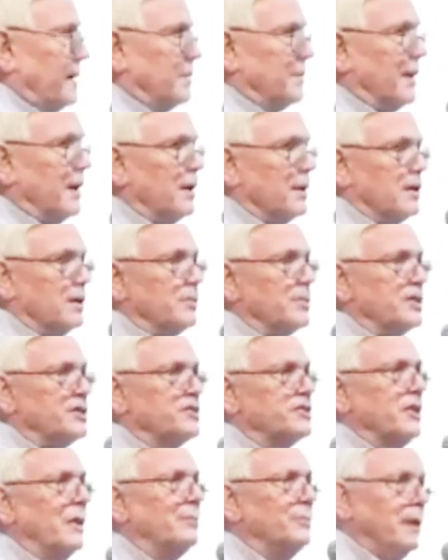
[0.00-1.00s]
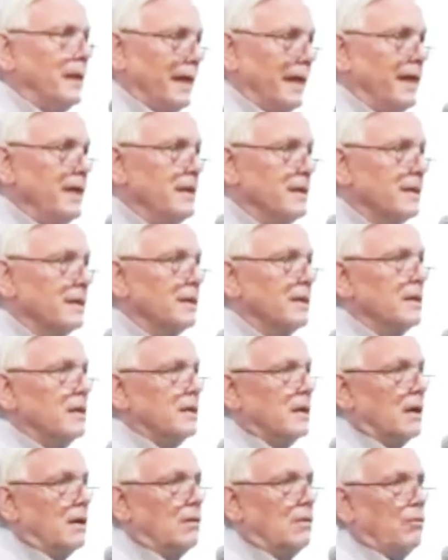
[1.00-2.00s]
a bargain with somebody,
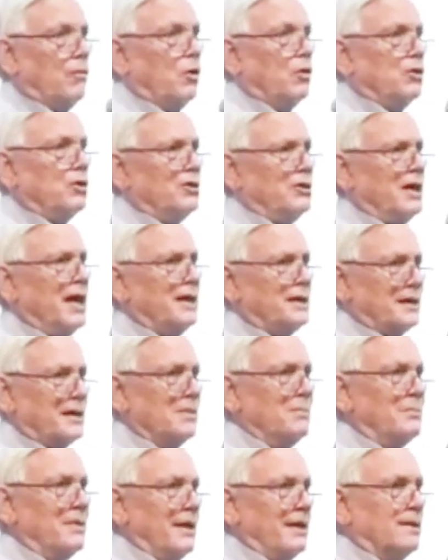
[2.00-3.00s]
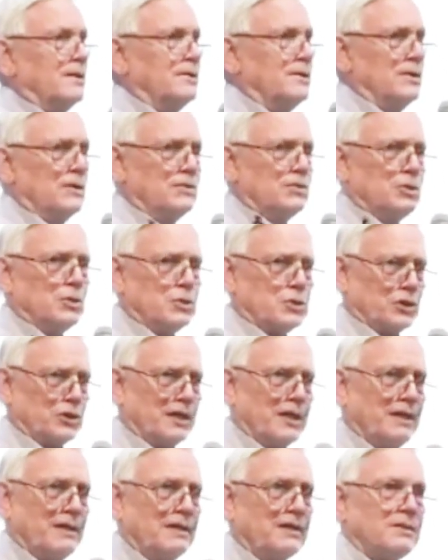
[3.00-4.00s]
although you're not compelled,
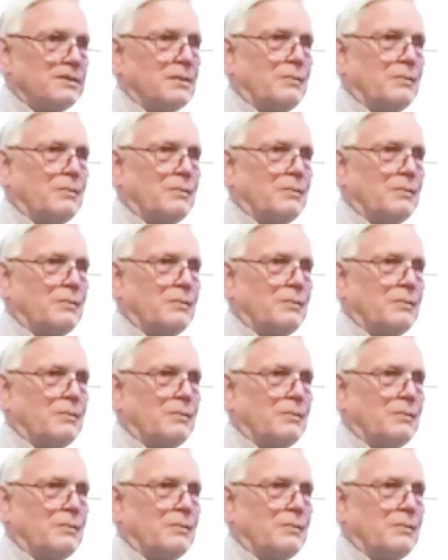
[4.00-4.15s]
usually,